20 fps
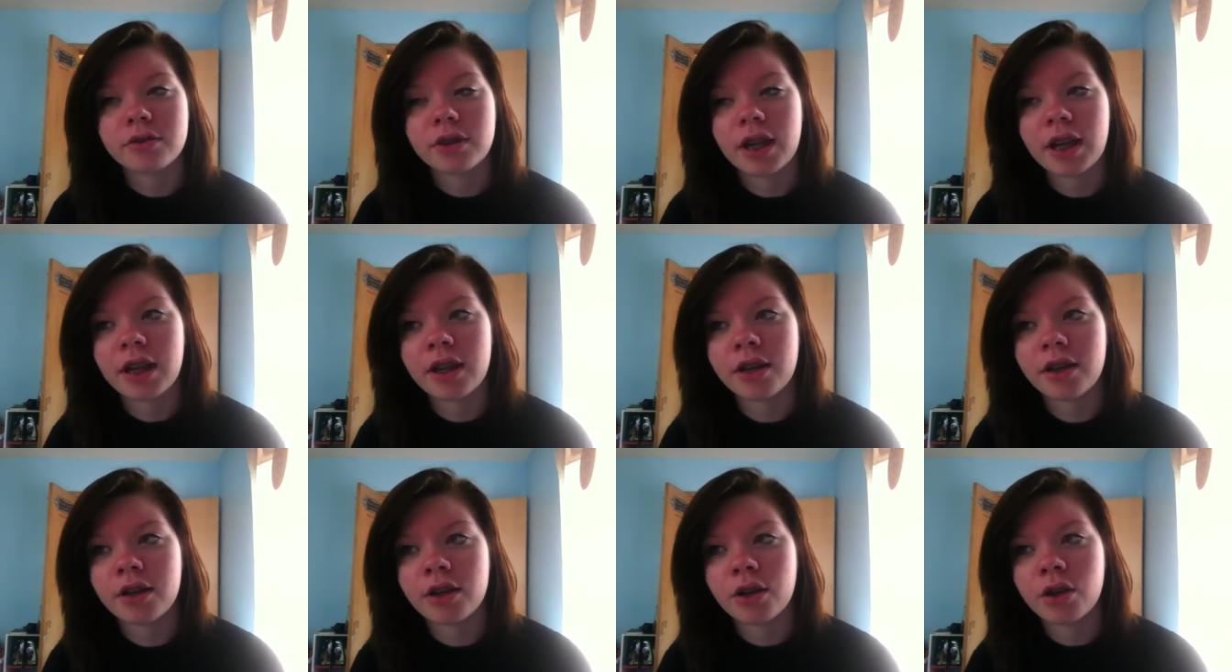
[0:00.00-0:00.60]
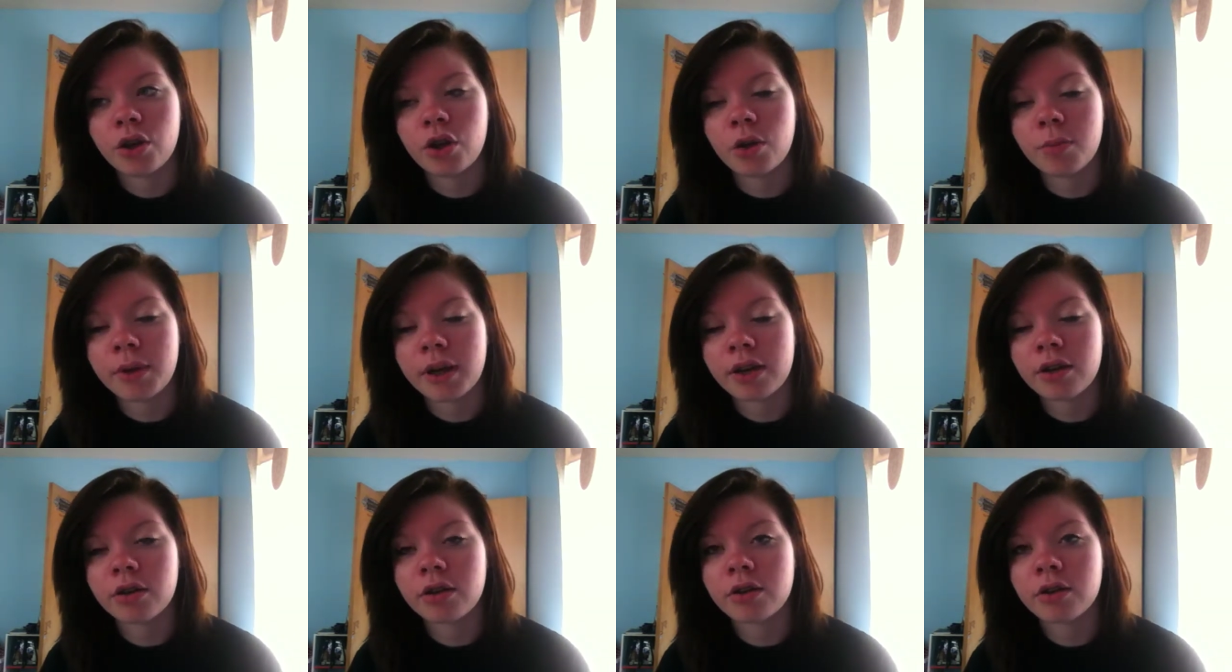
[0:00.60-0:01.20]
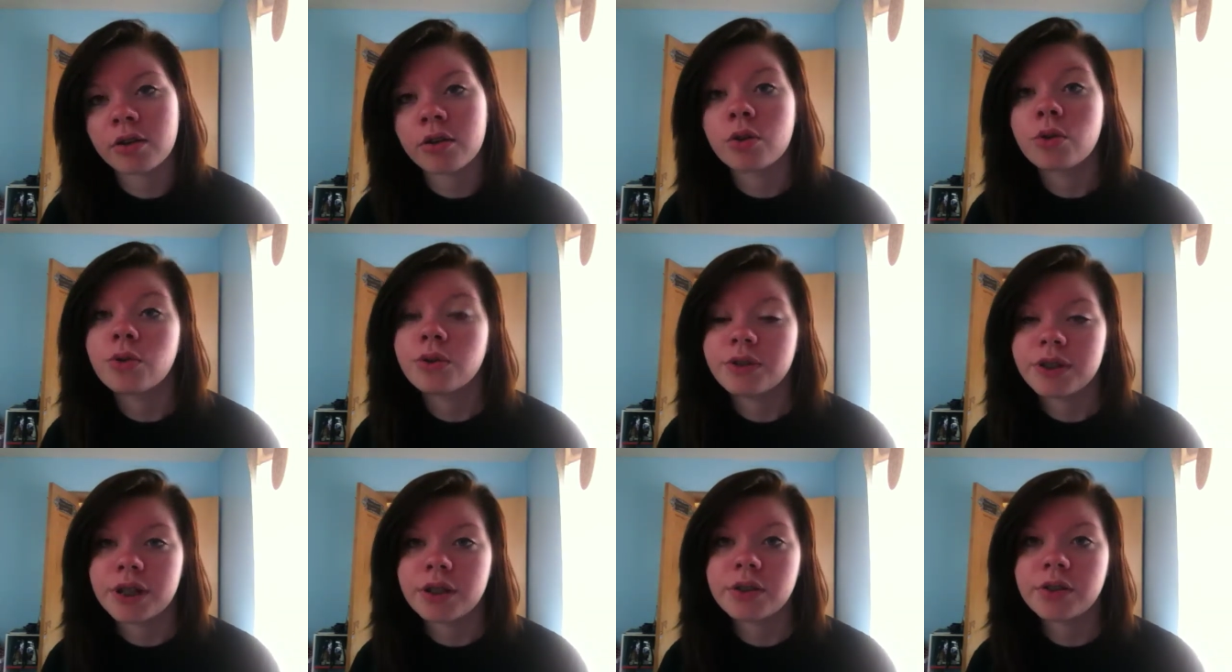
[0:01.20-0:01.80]
and no matter
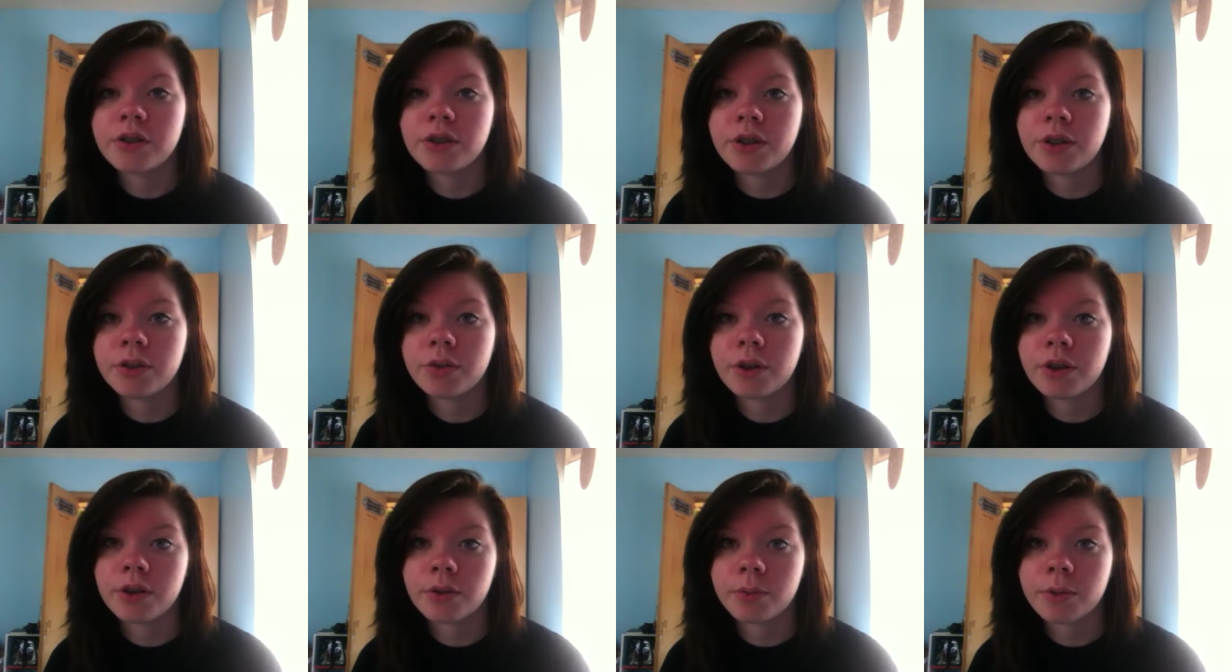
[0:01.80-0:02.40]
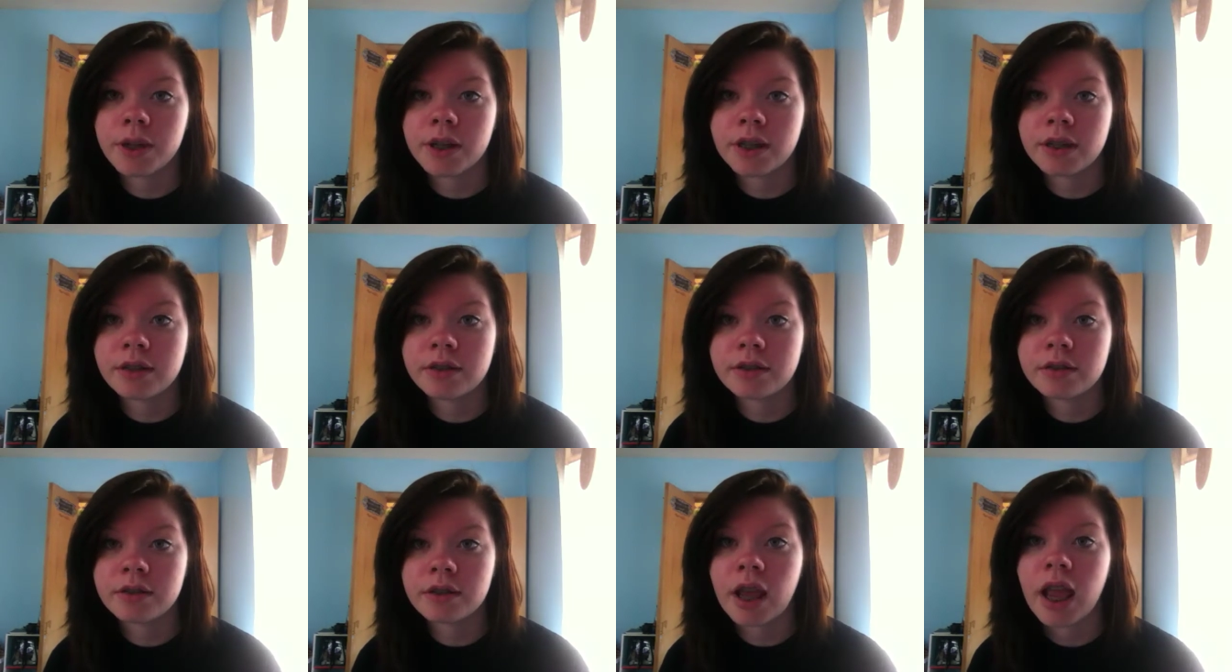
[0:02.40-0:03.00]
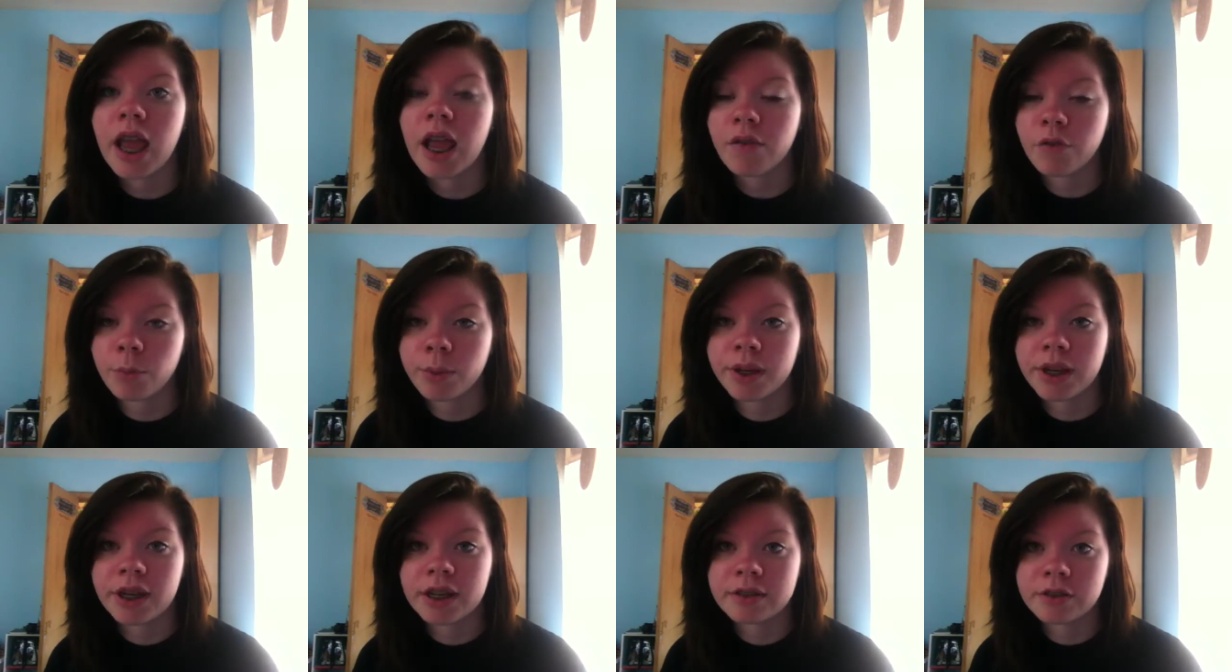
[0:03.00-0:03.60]
who tells you otherwise,
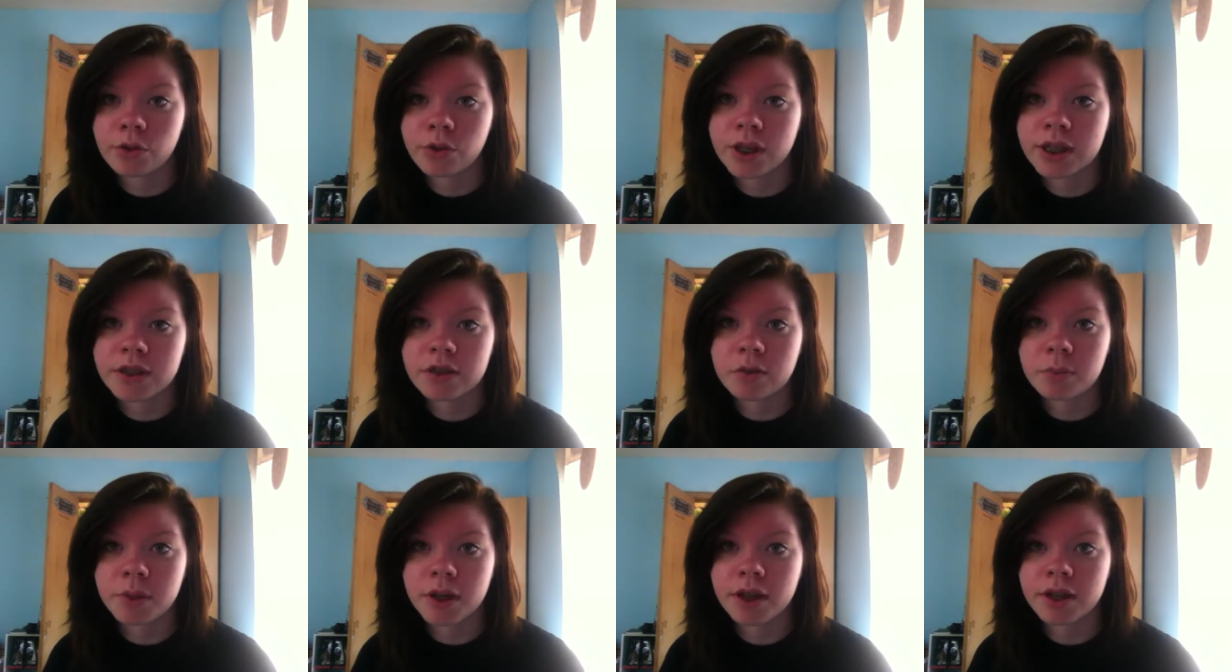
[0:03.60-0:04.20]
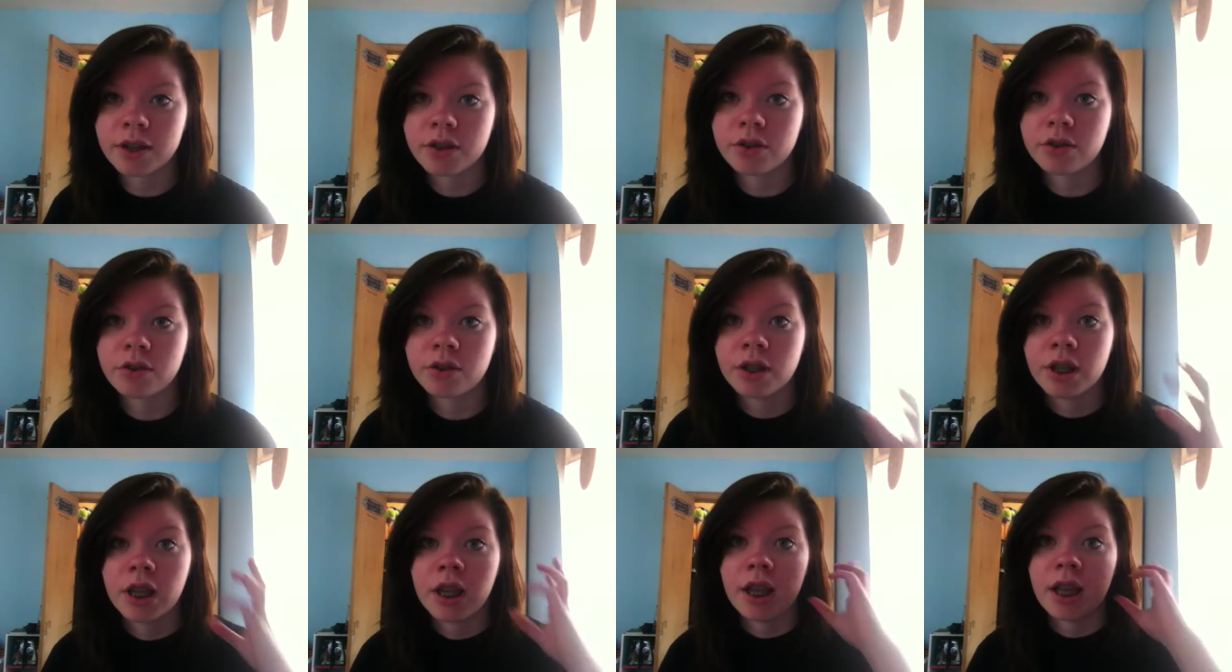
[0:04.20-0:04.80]
everybody has a great smile,